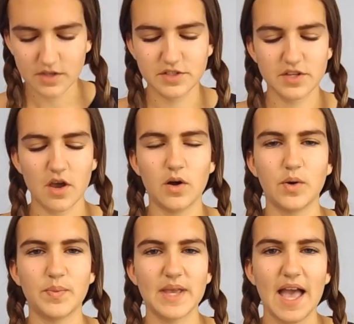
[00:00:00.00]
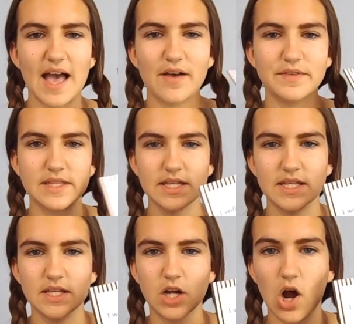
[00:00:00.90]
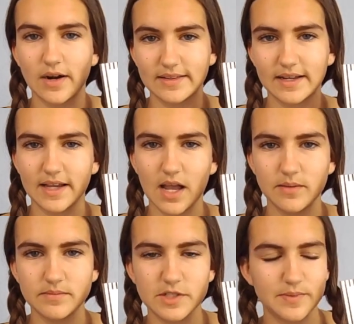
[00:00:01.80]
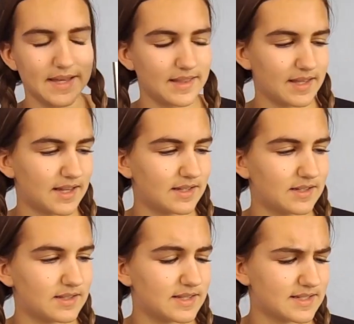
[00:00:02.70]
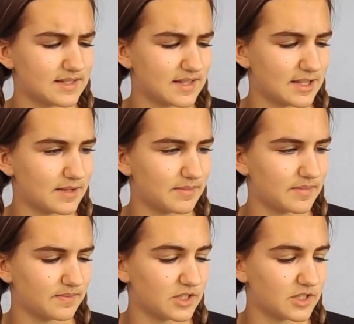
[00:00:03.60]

So we have the card that it comes with, and this theme,